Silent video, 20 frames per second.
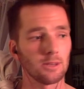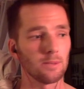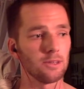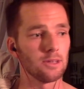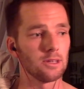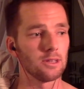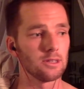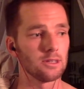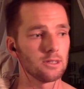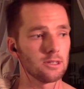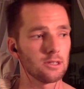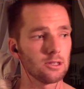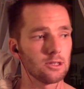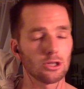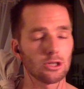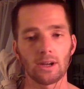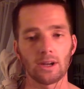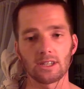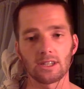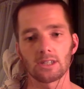of the
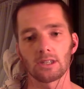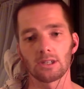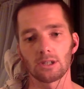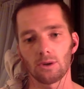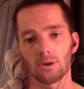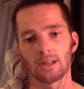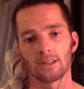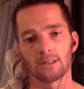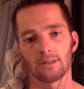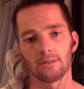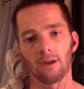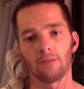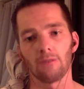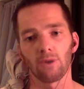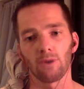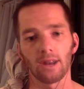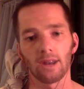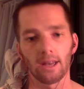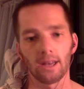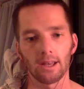stresses and strains of
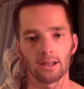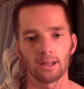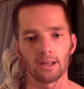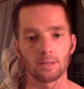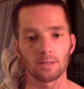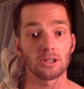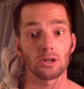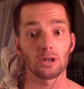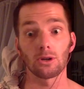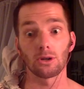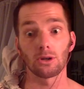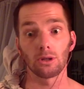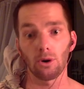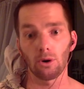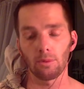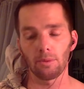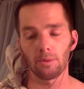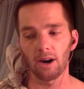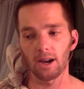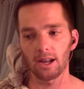running, especially in your
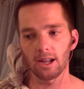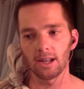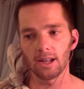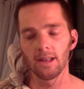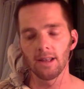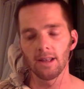lower body.